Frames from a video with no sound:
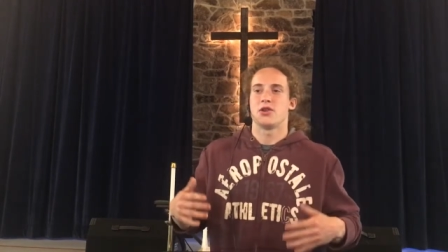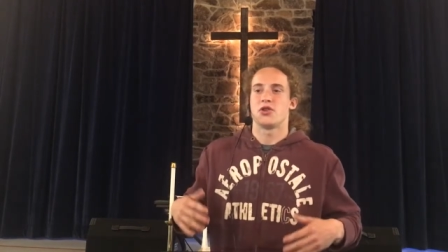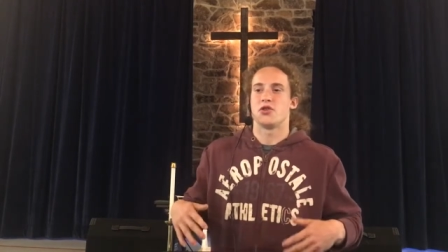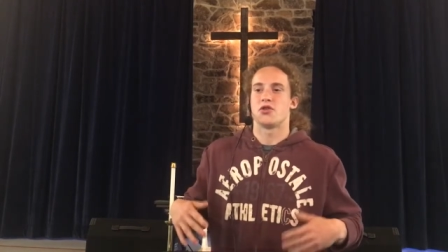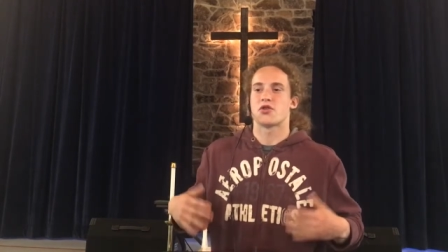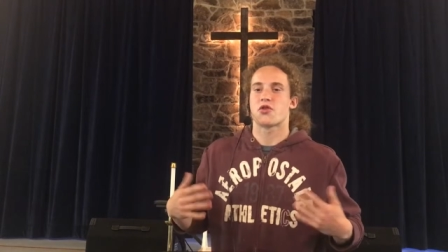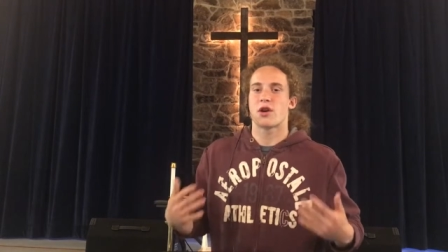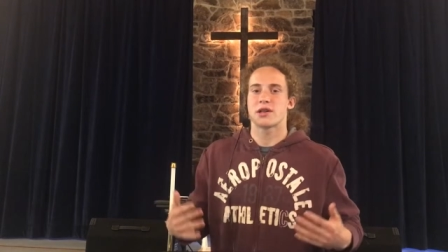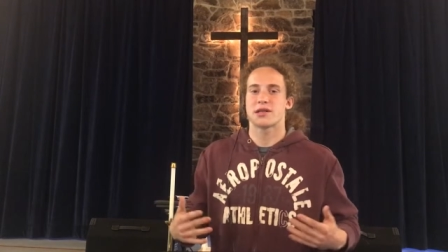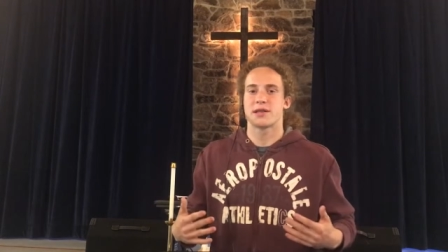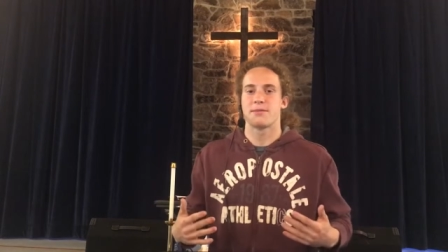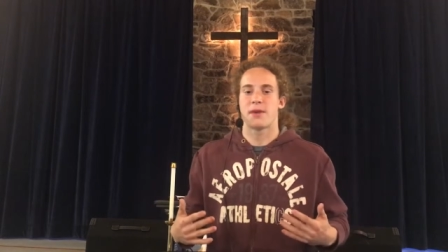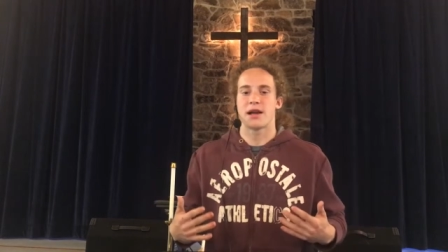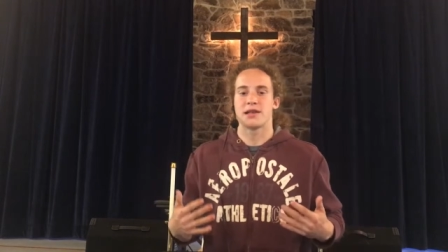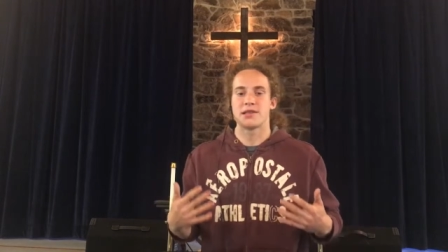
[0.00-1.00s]
to trust
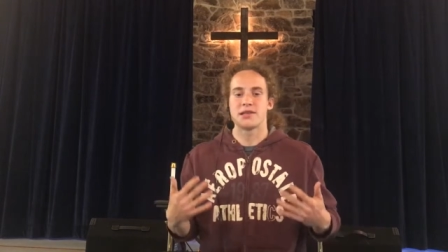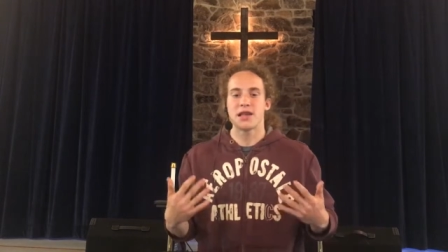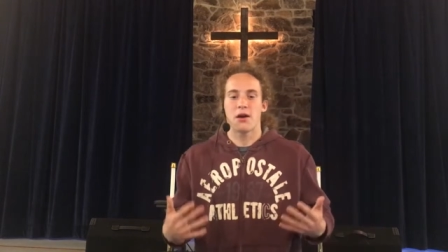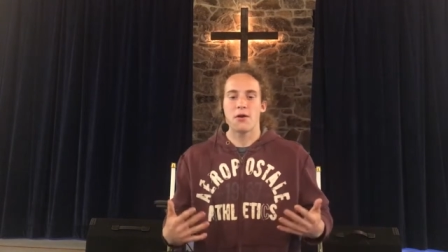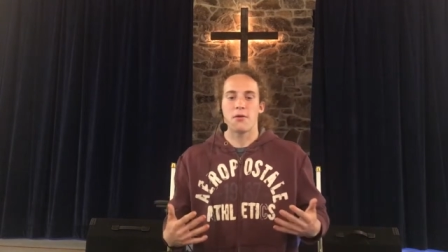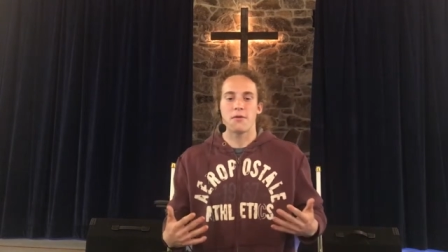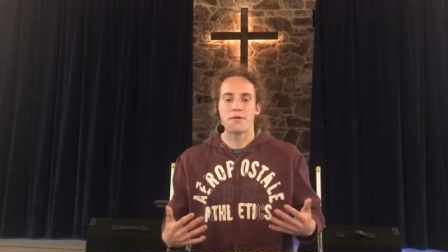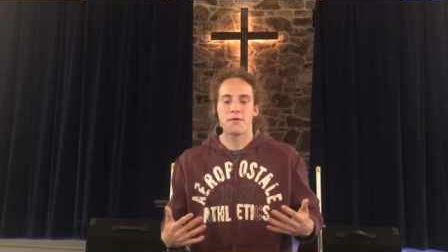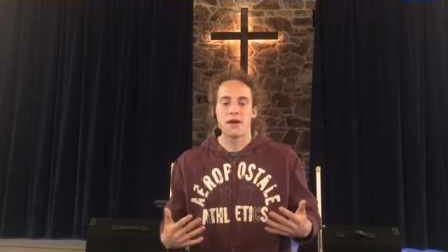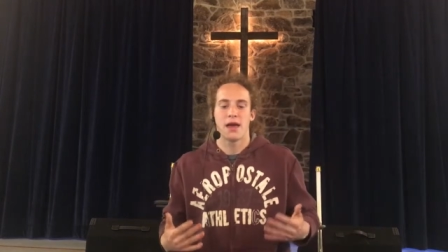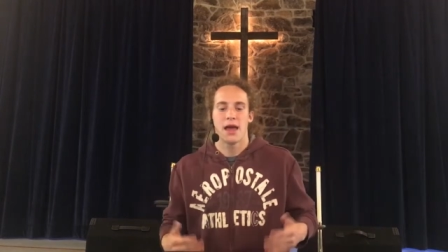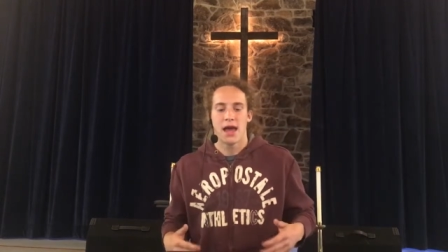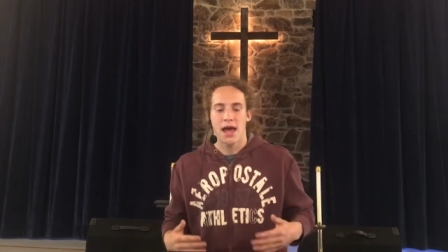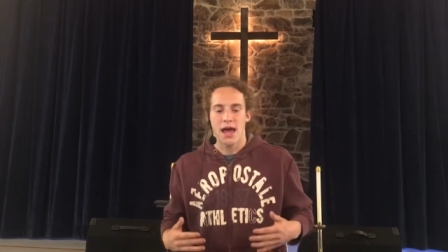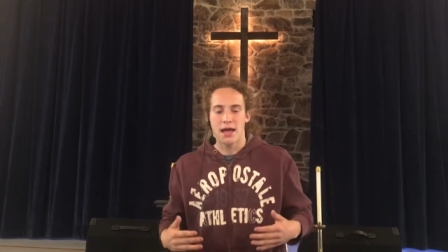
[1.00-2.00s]
in myself.
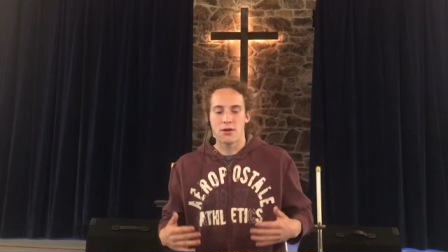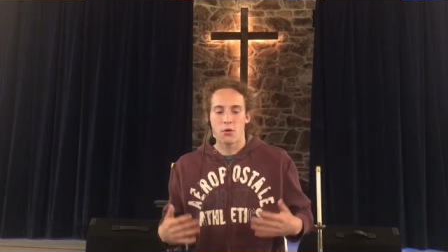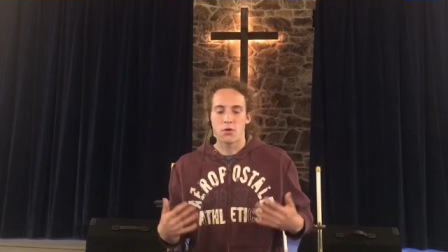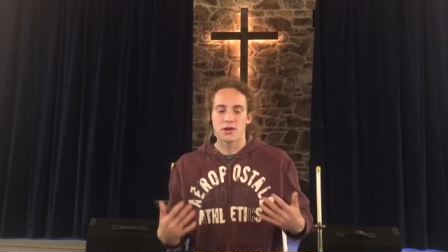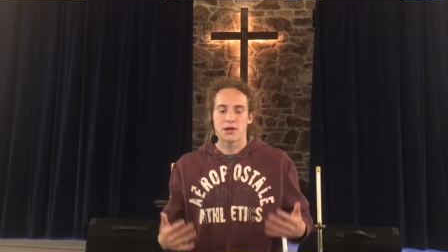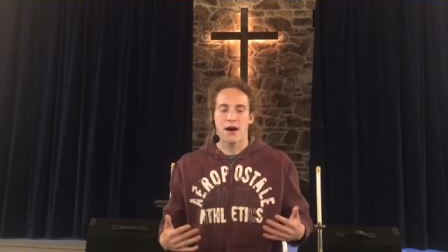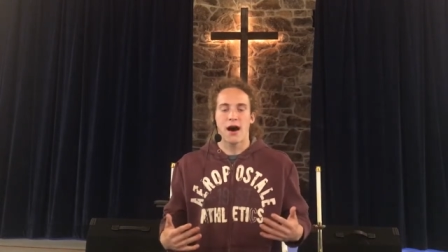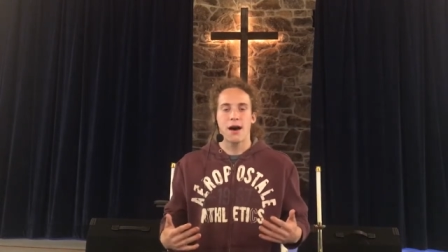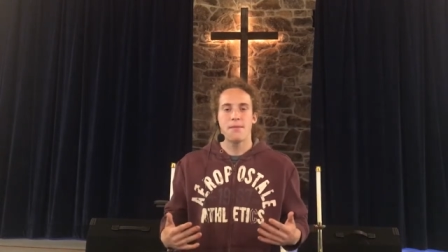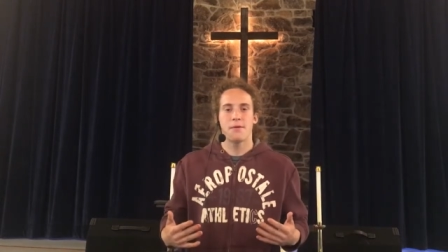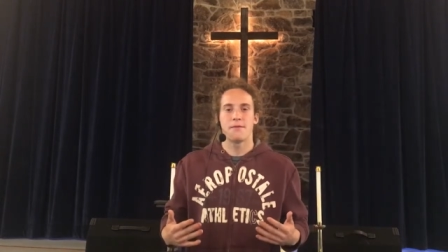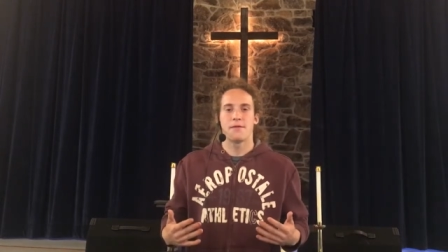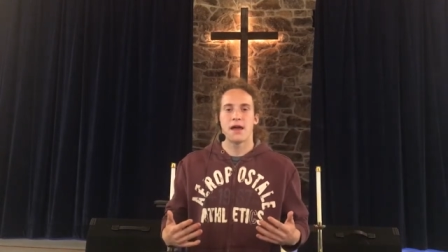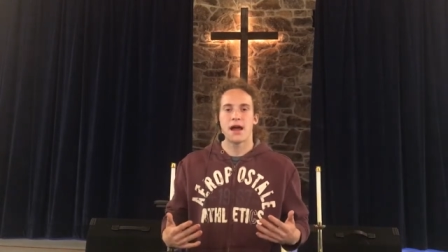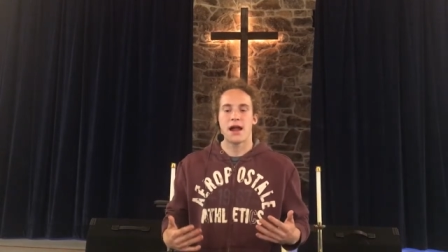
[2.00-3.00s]
And on top
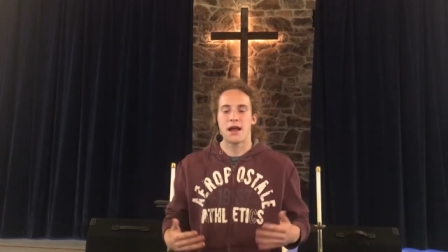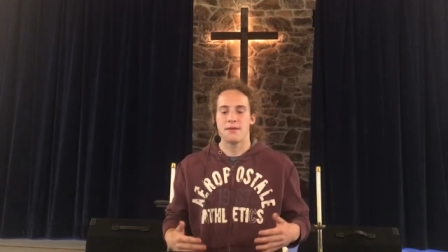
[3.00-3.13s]
of that,